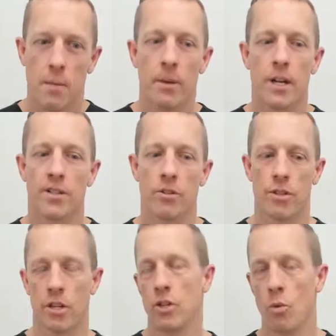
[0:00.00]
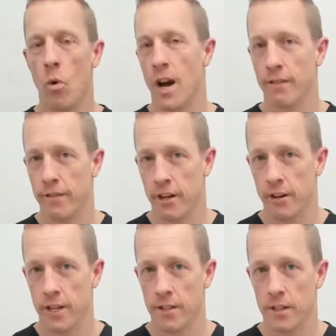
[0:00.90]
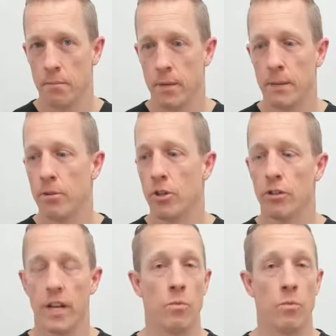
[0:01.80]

because there's such a wide variance in people